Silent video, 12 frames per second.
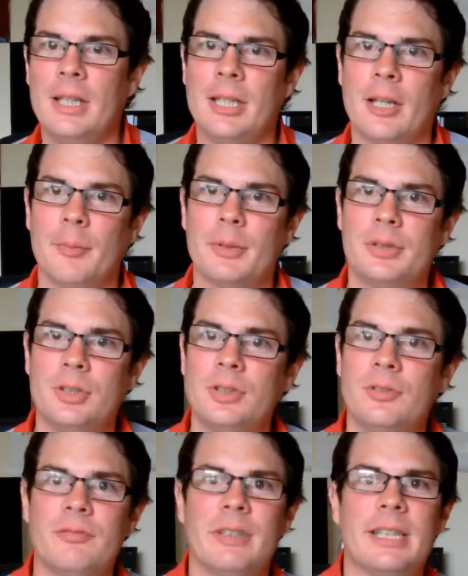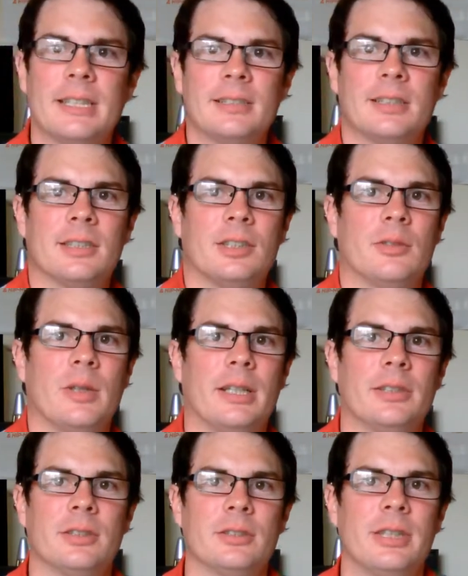You know, but just reading
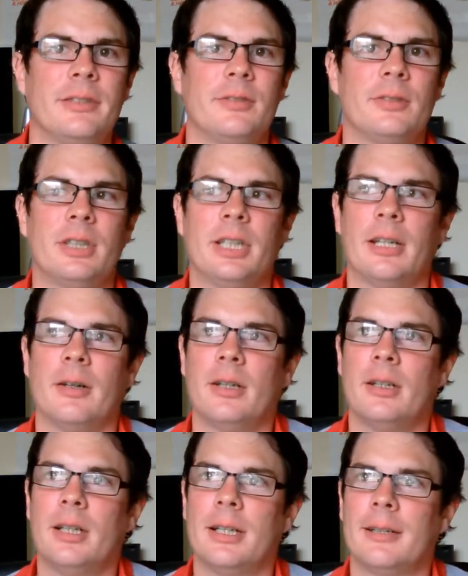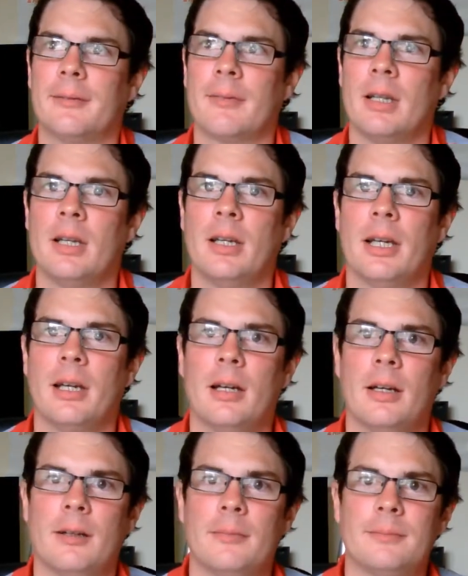situations, even, you know, and like,
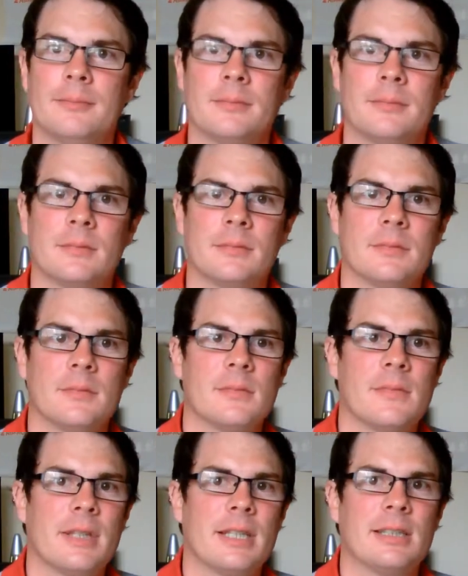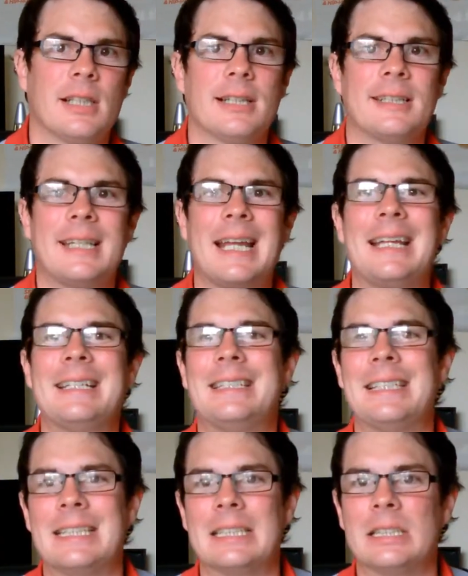um, things like
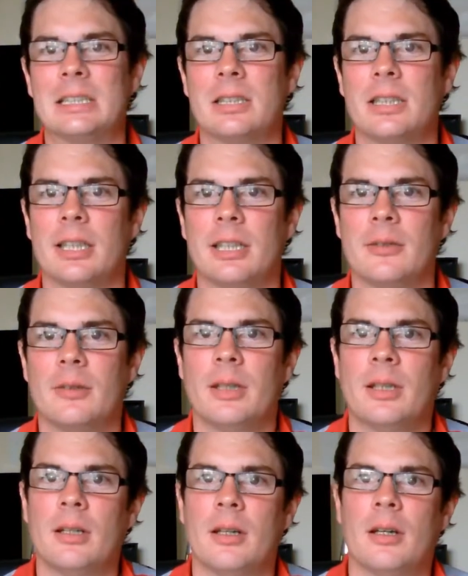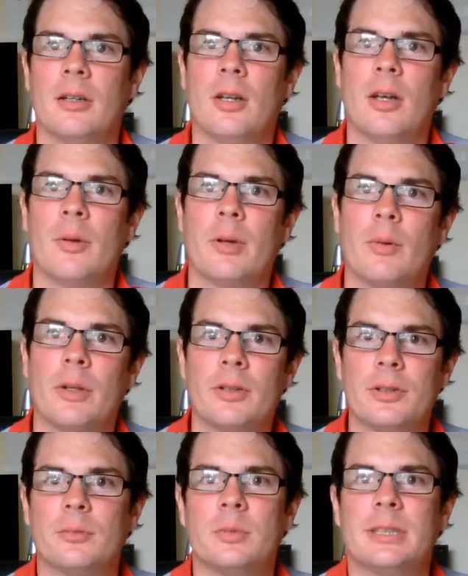dating, you know, knowing
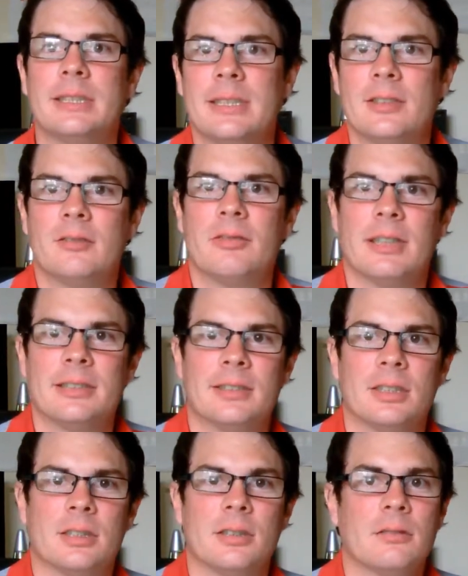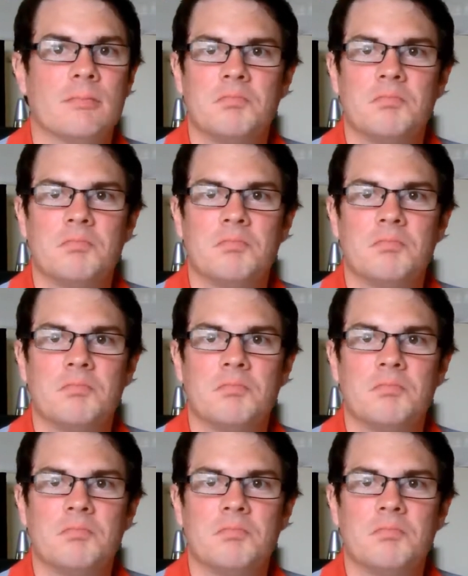whether someone is interested,